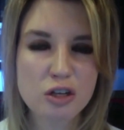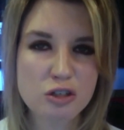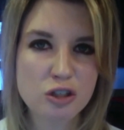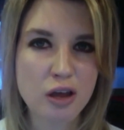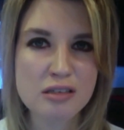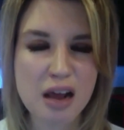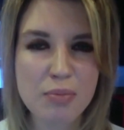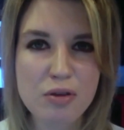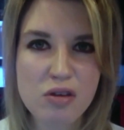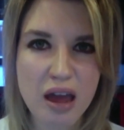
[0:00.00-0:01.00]
doesn't like set
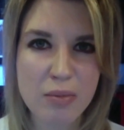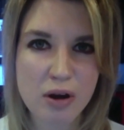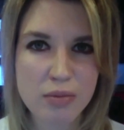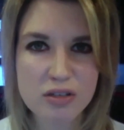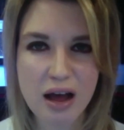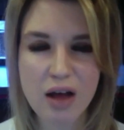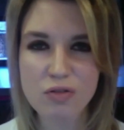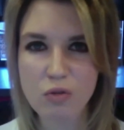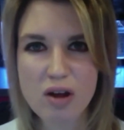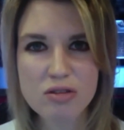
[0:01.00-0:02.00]
up this camera himself
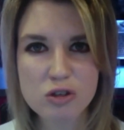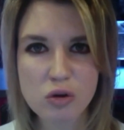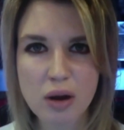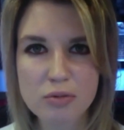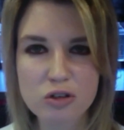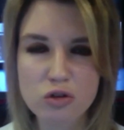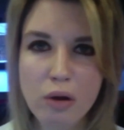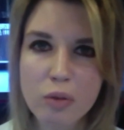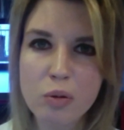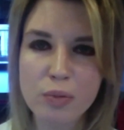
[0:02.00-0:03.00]
and write the script and do
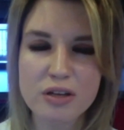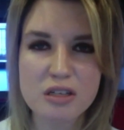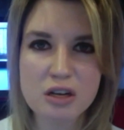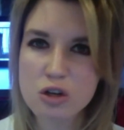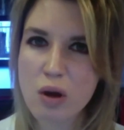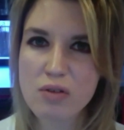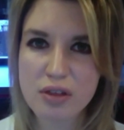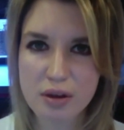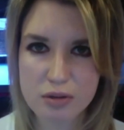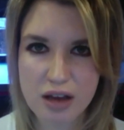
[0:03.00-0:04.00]
all the publicity and do
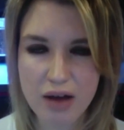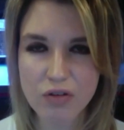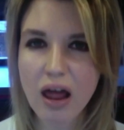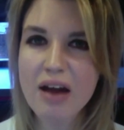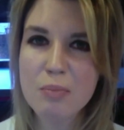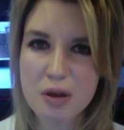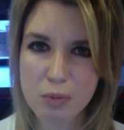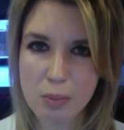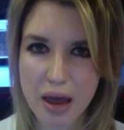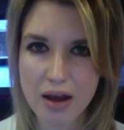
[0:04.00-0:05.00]
everything himself. A lot of
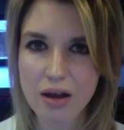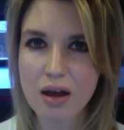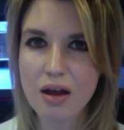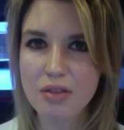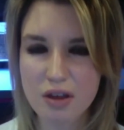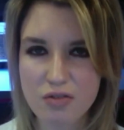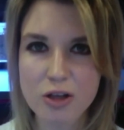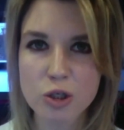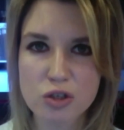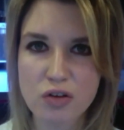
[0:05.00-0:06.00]
people make the
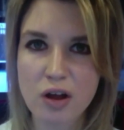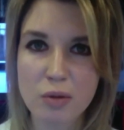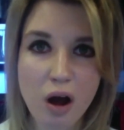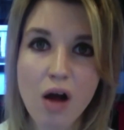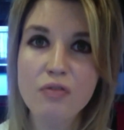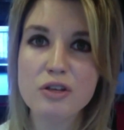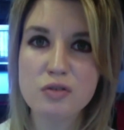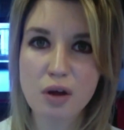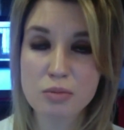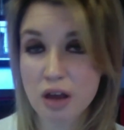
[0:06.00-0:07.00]
Avengers film and all of these
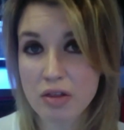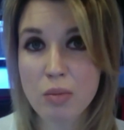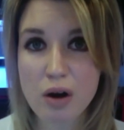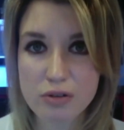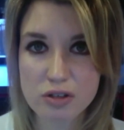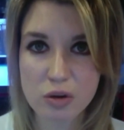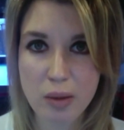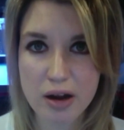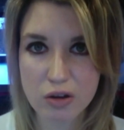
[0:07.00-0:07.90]
films and the Marvel Cinematic